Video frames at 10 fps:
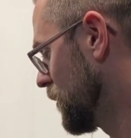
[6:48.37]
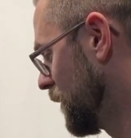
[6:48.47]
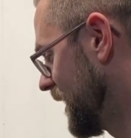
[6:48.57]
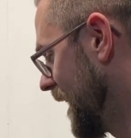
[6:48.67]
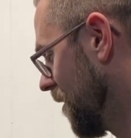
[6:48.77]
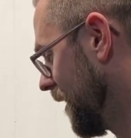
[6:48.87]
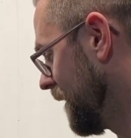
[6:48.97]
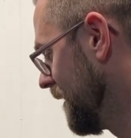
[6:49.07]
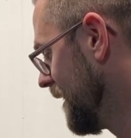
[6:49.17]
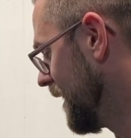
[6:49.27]
that we carry.
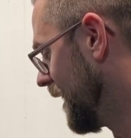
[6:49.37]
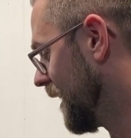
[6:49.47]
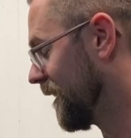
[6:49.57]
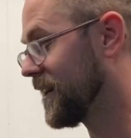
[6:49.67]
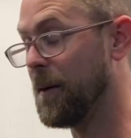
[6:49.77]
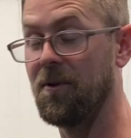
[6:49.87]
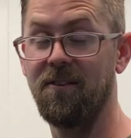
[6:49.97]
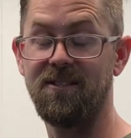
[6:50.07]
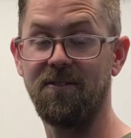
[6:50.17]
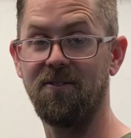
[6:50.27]
A couple
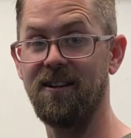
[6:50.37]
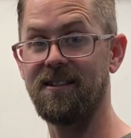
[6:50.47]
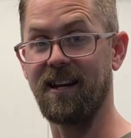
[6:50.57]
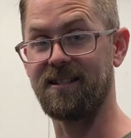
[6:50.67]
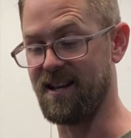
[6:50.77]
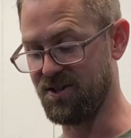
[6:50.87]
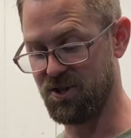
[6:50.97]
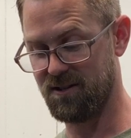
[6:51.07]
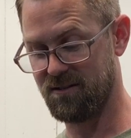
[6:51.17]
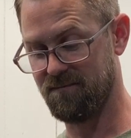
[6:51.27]
of different
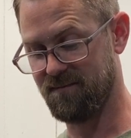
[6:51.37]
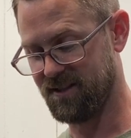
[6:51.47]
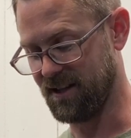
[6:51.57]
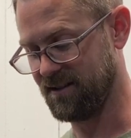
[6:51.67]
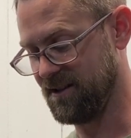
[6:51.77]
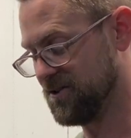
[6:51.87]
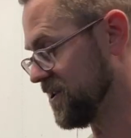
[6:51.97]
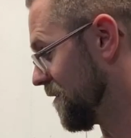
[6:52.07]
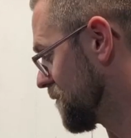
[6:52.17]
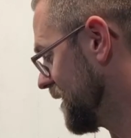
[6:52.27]
extensions, 6-inch
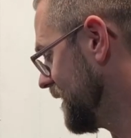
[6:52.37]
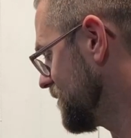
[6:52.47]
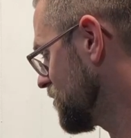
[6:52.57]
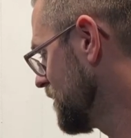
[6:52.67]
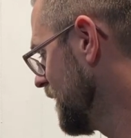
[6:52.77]
and 3-inch,